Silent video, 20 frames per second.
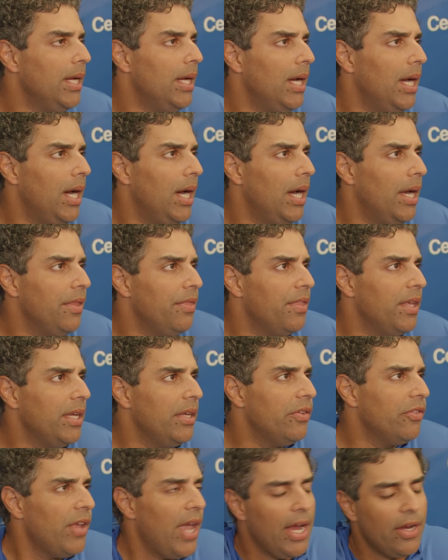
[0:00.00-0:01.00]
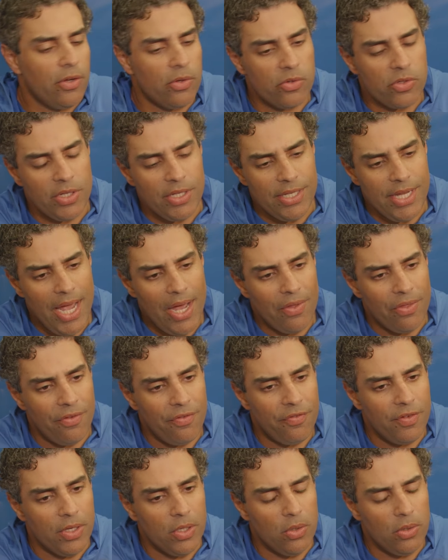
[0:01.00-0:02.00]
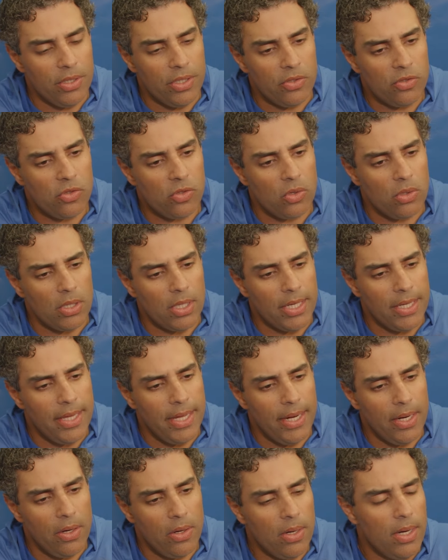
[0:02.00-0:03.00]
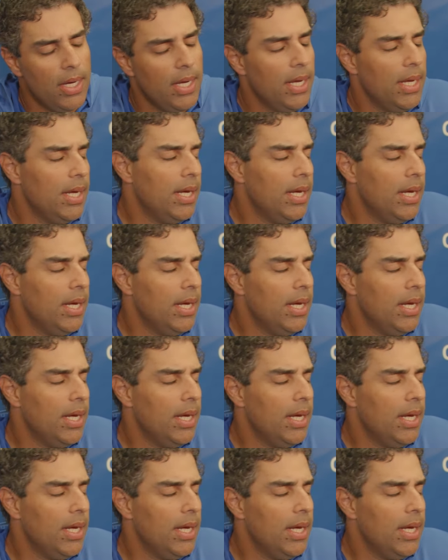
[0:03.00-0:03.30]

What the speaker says: I think his accuracy down the field is certainly there.